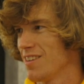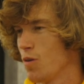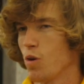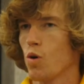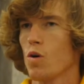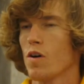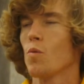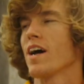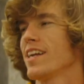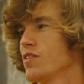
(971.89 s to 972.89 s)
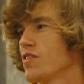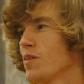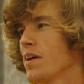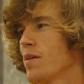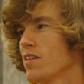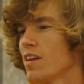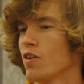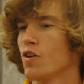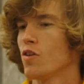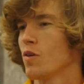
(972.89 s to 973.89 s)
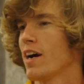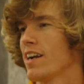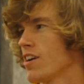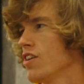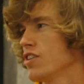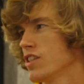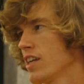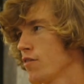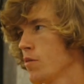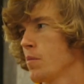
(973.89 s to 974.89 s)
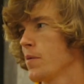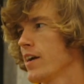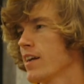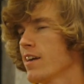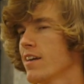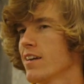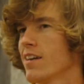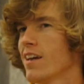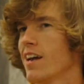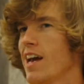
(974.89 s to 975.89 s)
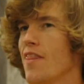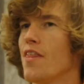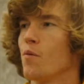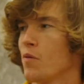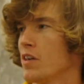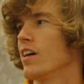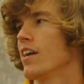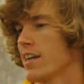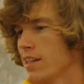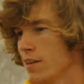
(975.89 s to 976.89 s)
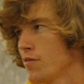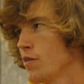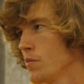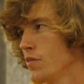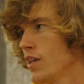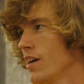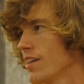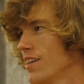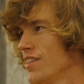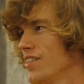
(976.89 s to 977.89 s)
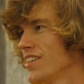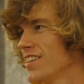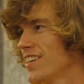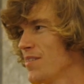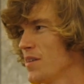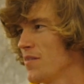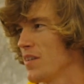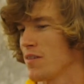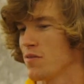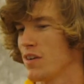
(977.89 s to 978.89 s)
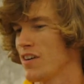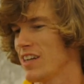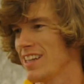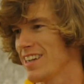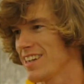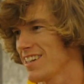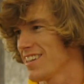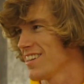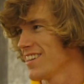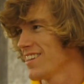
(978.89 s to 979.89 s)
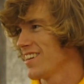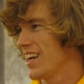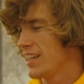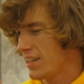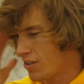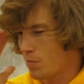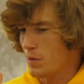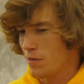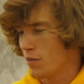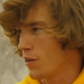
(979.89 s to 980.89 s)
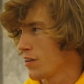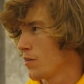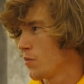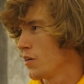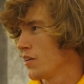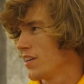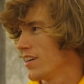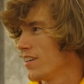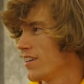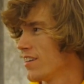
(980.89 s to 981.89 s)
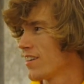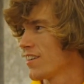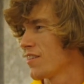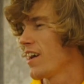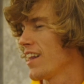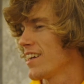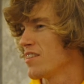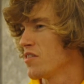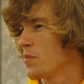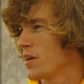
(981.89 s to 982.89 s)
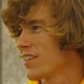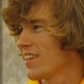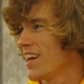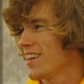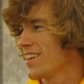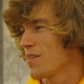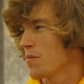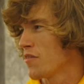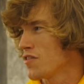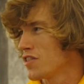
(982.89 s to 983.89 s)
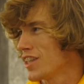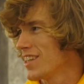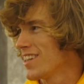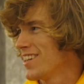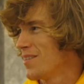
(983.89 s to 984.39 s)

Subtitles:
Or what I do sometimes is I'll go out of college and like film a prank, and then when we're done, I can like film a vlog, you know? But I'm like very like, I need to just be focused on one or the other. Because I like doing the pranks a lot. That's like my favorite shit.